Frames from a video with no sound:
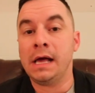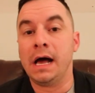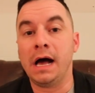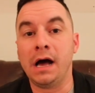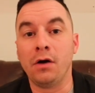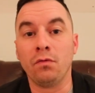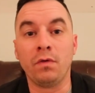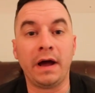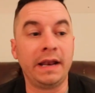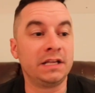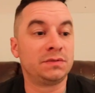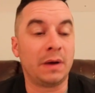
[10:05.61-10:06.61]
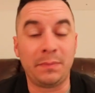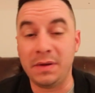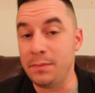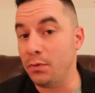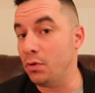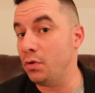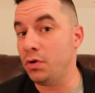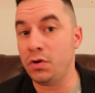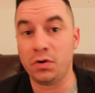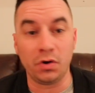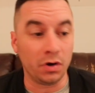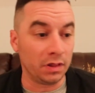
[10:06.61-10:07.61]
Writings by people
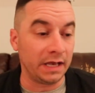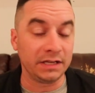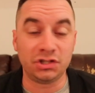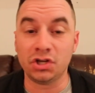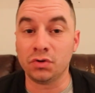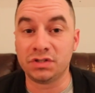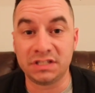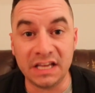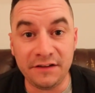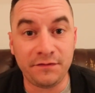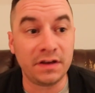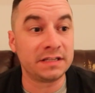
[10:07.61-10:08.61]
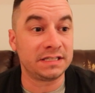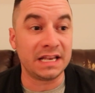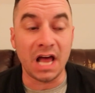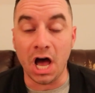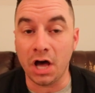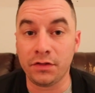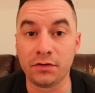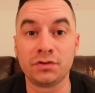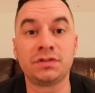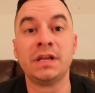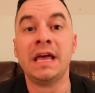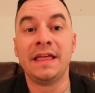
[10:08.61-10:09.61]
like Josephus and
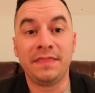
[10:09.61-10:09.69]
others